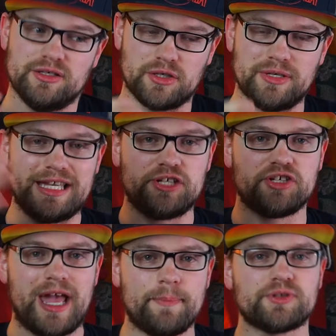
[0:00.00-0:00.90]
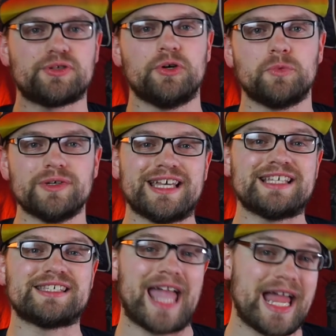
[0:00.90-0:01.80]
so each episode was a
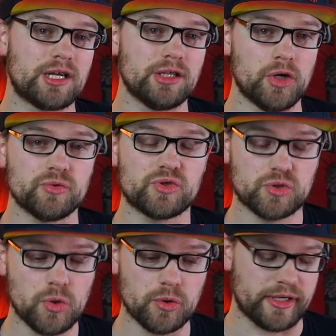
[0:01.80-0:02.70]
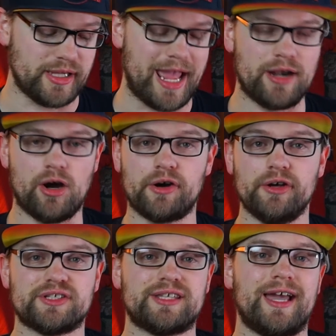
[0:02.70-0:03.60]
standalone story, and
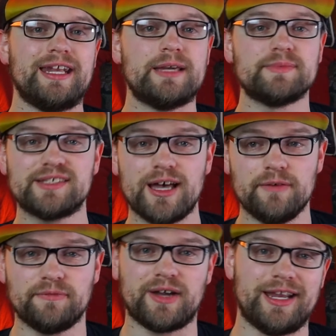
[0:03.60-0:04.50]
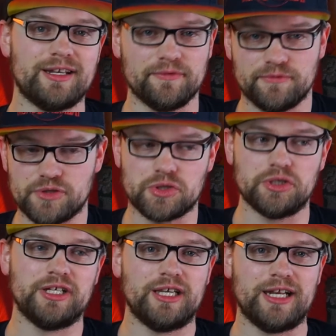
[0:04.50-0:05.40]
R.L. Stine himself kind of
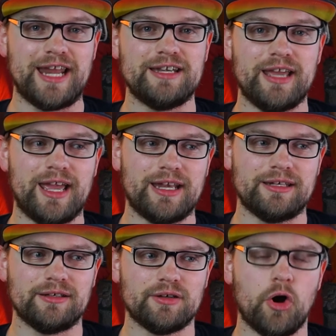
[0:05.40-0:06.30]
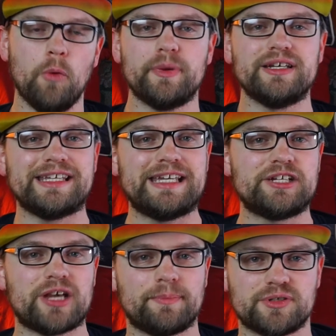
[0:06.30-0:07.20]
stood in and, and opened
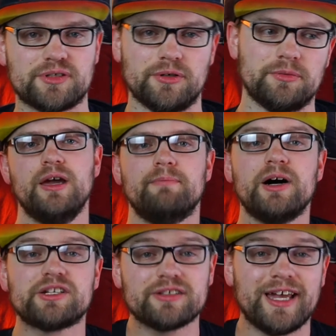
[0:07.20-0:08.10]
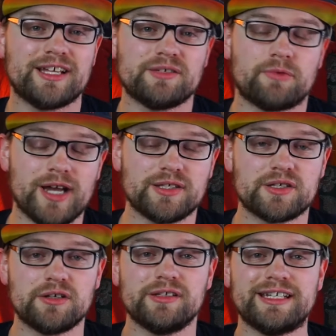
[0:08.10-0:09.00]
each episode, much like Rod
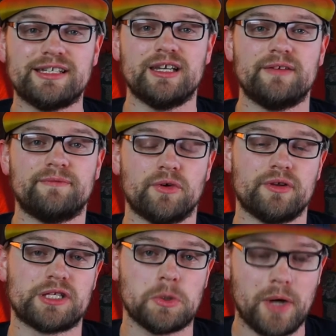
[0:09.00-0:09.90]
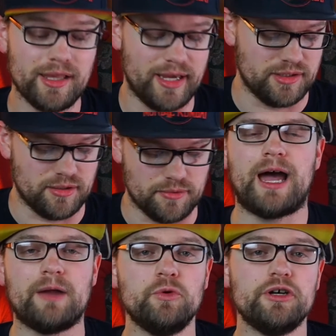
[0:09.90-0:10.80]
Serling did for The Twilight Zone.
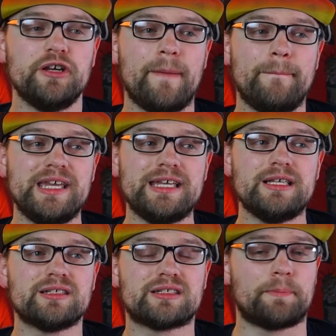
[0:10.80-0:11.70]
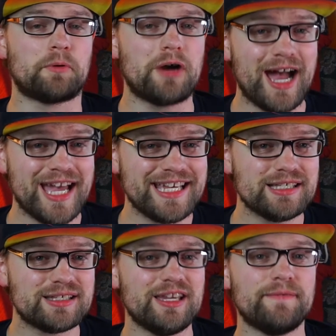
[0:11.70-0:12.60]
I would be
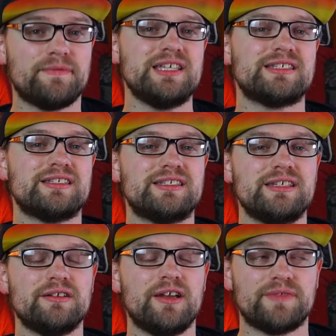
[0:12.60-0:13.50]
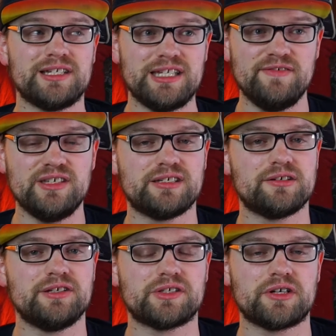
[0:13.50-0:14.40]
surprised if this ser- if the TV
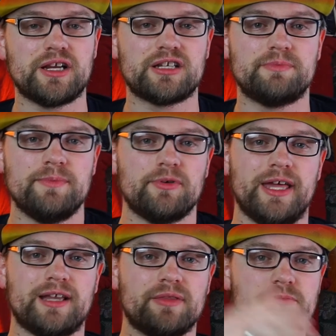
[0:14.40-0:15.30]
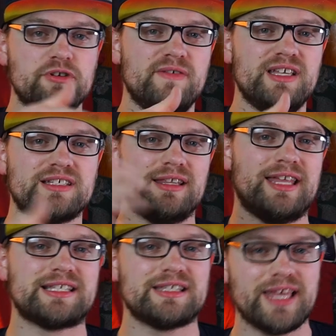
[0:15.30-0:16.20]
series turned out to be more like the movies and
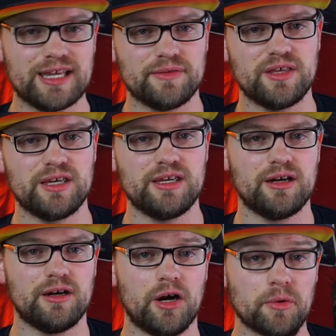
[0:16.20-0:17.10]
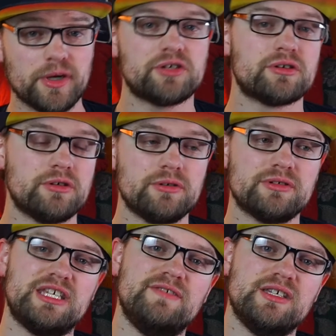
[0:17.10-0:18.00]
less like the original
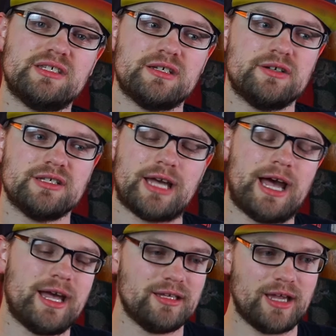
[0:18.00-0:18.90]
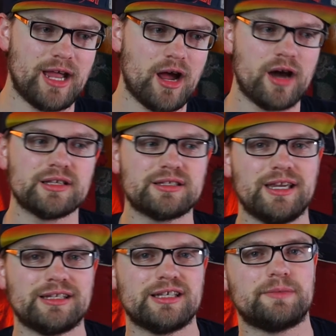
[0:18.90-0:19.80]
TV series, I, I
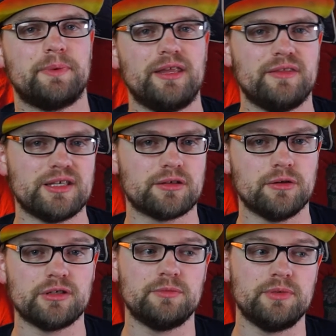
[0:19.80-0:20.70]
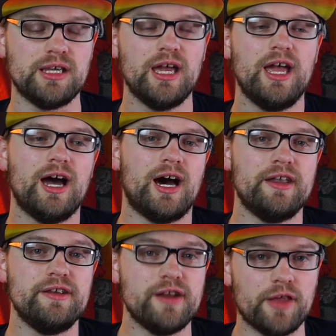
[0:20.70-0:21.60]
honestly anticipate this going to be
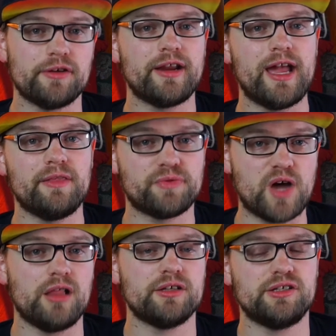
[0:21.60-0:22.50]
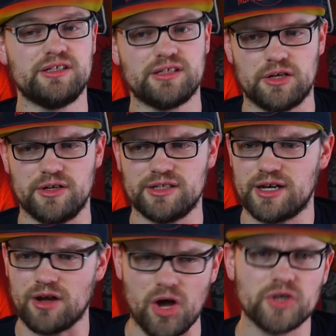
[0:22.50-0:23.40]
another anthology series
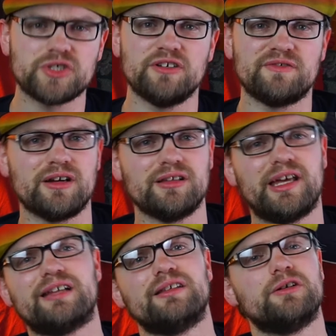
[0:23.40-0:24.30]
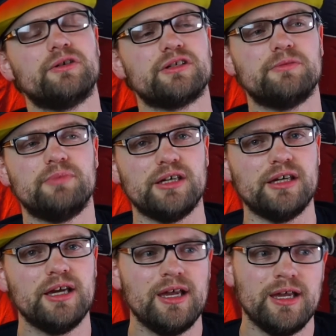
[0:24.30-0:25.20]
and also very likely going to be